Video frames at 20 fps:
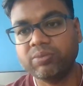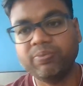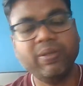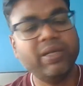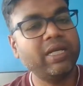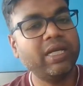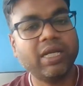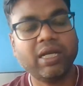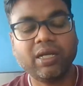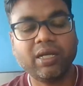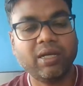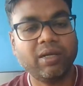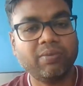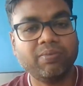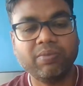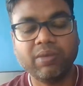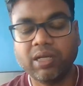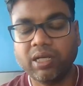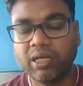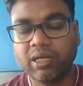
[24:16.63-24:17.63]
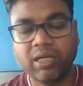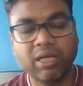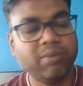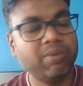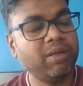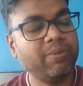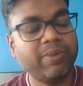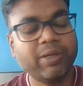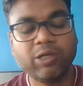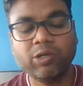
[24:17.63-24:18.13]
Been a
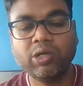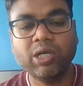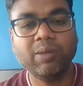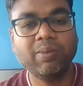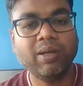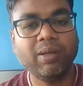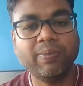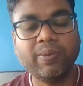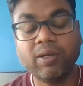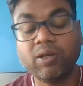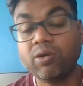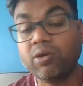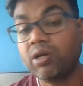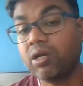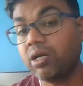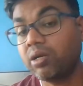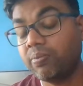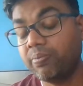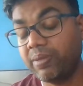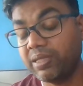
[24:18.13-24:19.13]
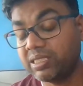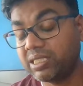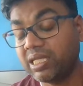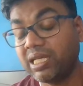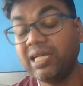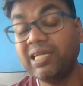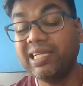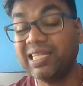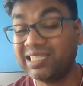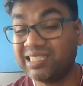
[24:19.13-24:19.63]
developer to developer, or
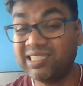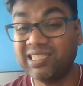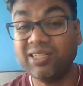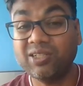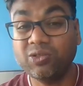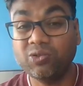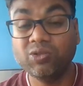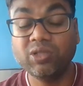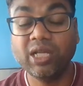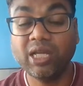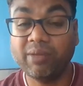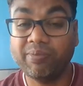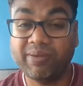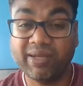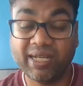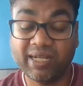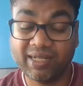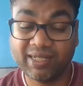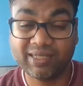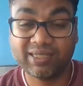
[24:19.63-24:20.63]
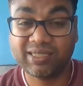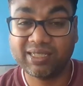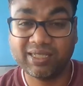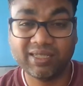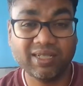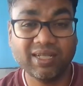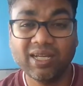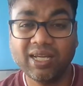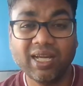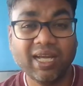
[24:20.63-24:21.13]
basically tester do the API testing.